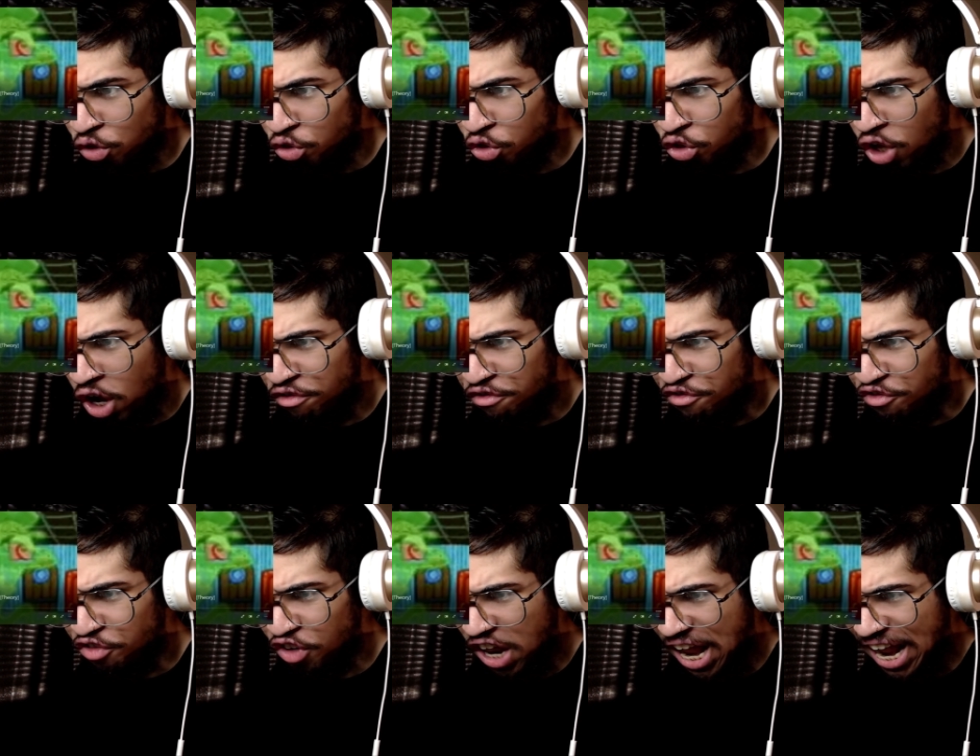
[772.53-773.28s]
The
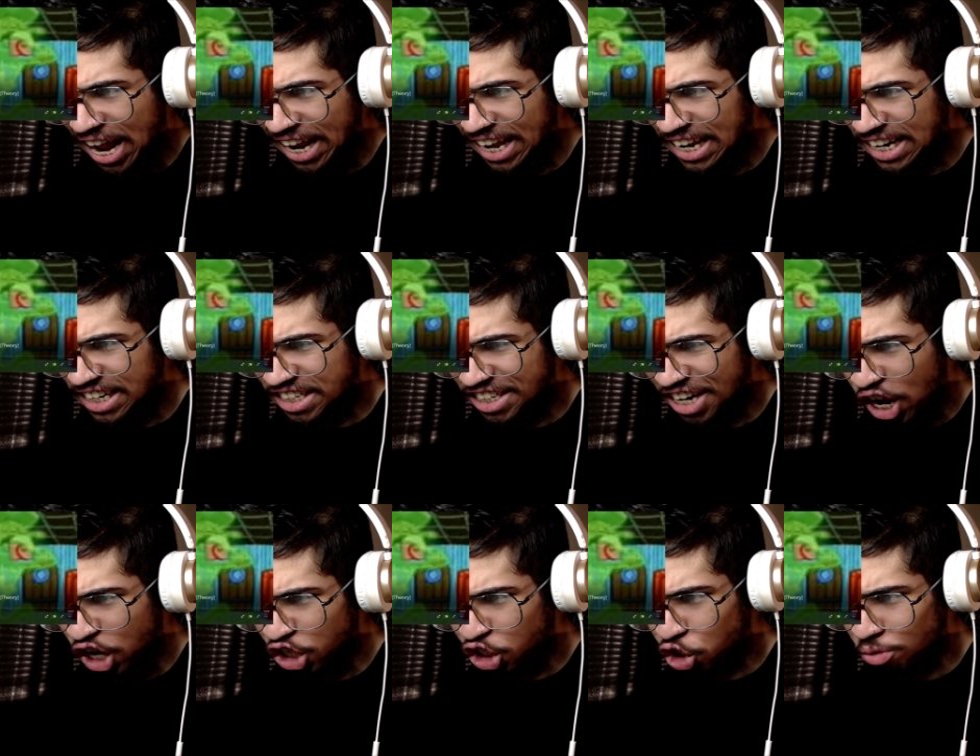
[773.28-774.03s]
Flying
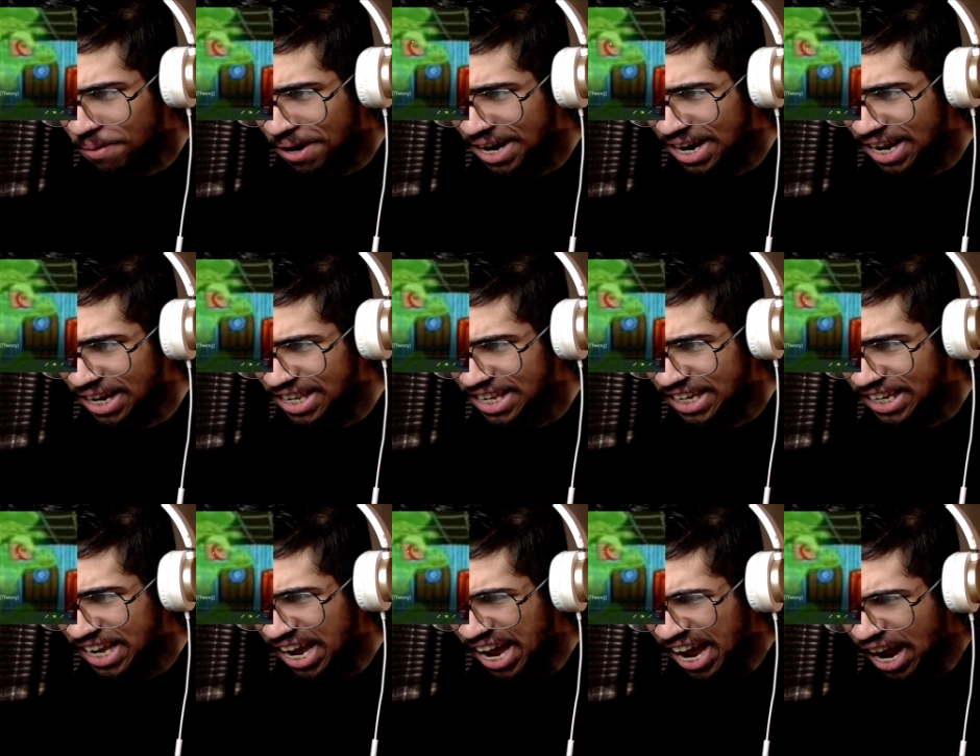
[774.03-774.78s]
Dutchman
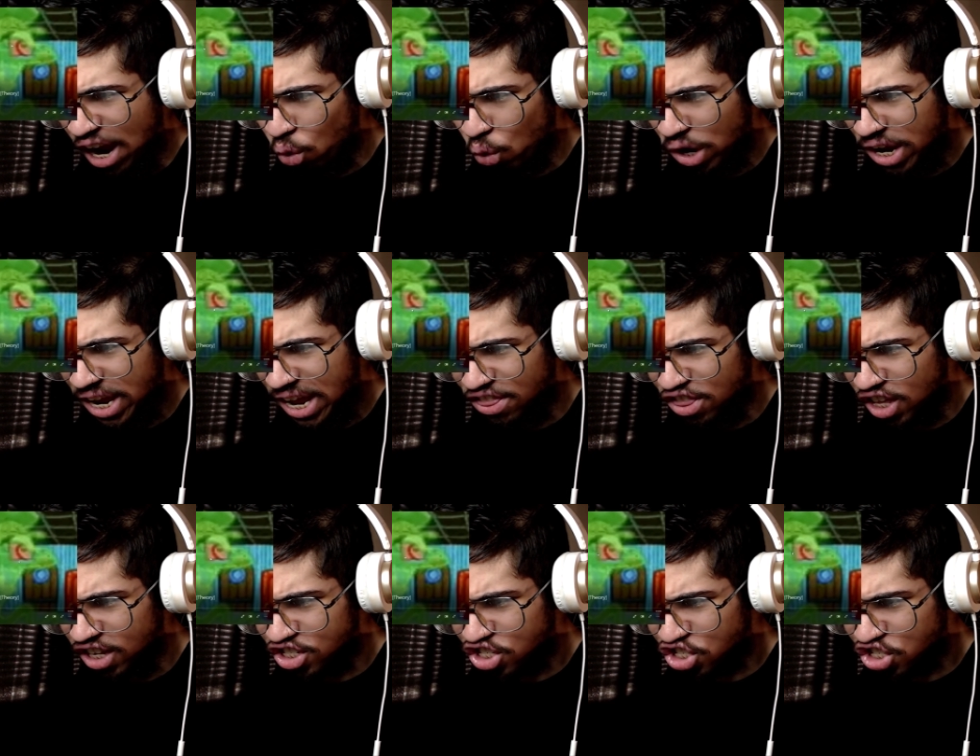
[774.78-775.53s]
and Gary
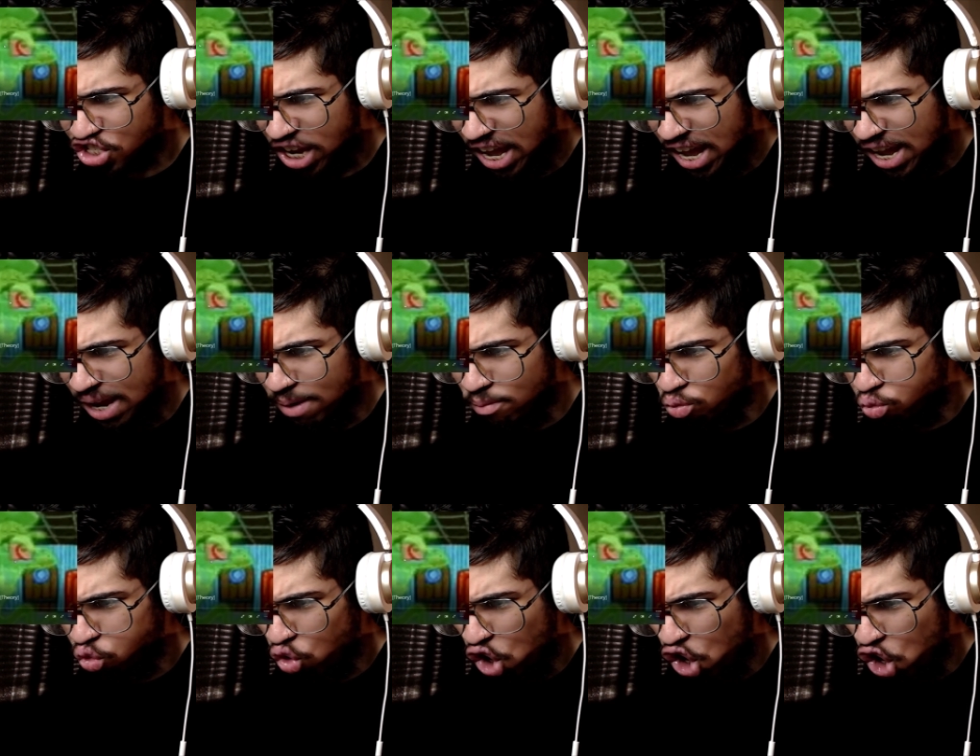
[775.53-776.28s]
in the same
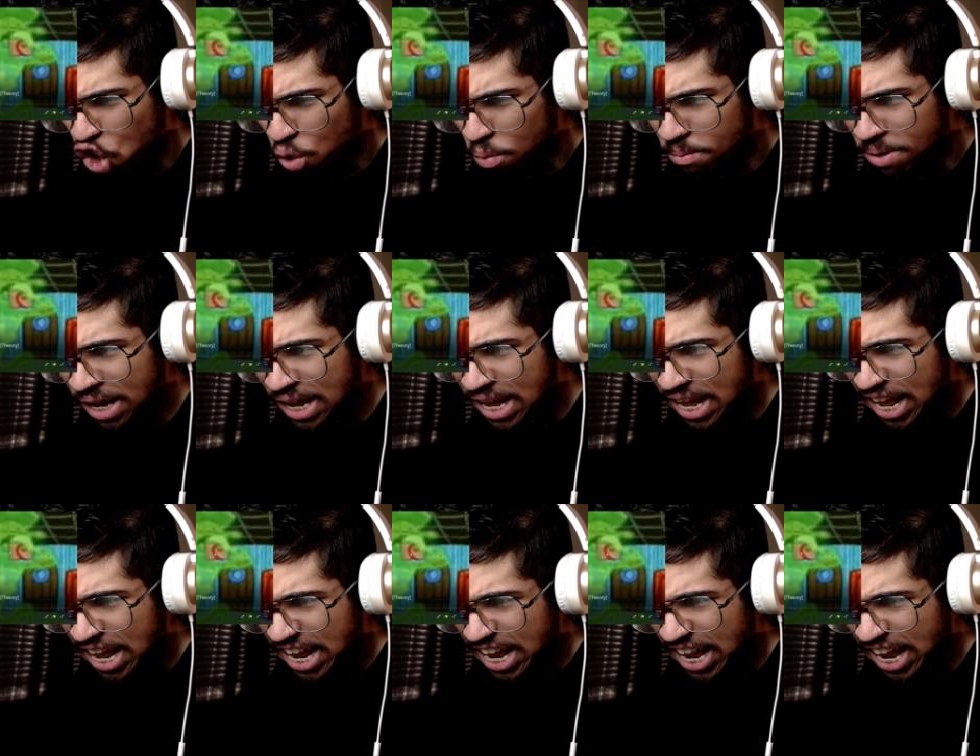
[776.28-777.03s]
room,
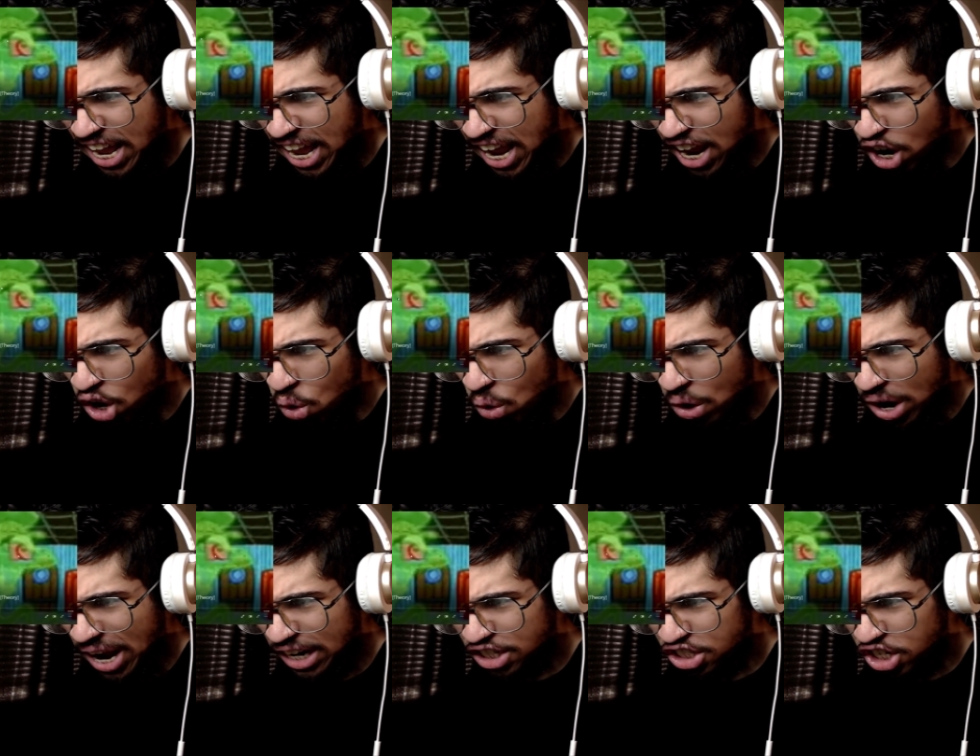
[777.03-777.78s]

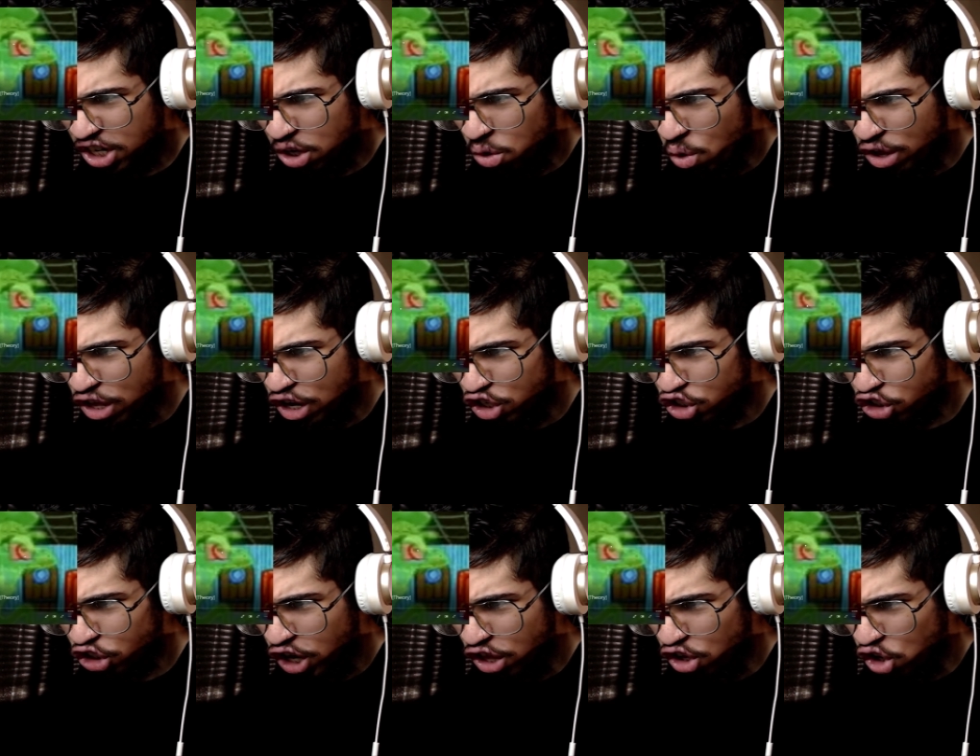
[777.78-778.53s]
interacting with
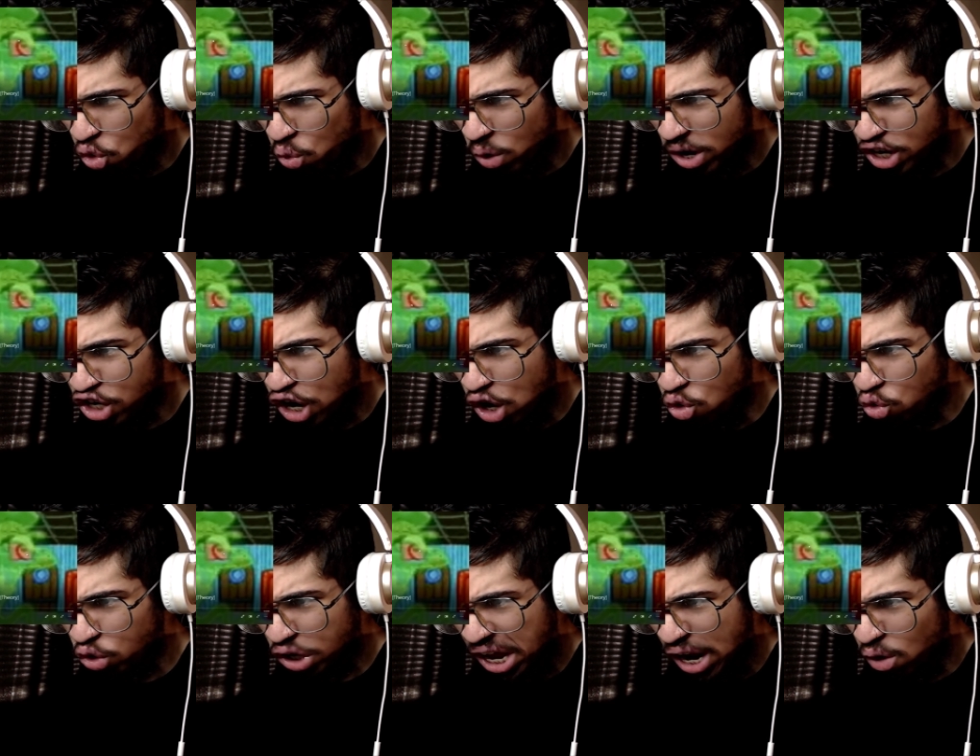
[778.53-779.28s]
each other. We
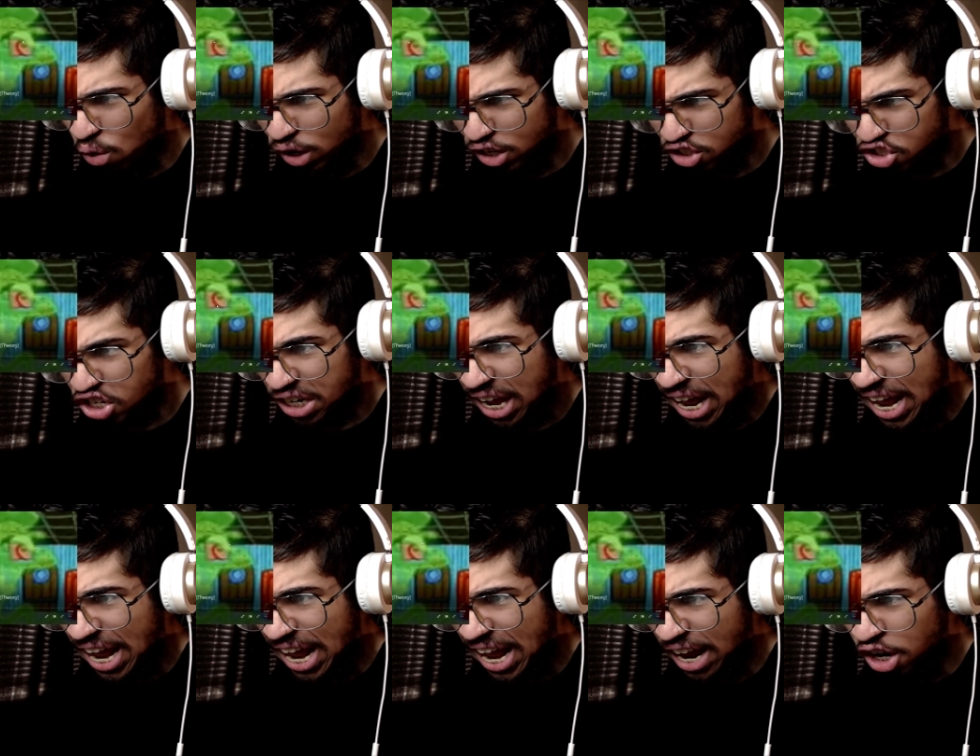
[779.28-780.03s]
know Gary's a
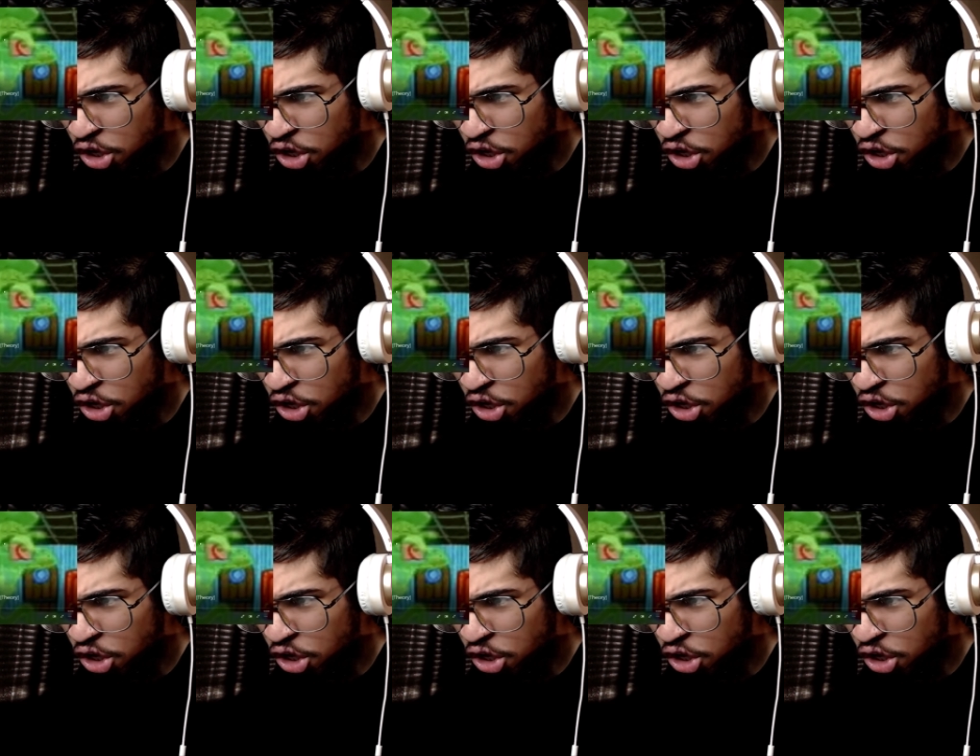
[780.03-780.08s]
god.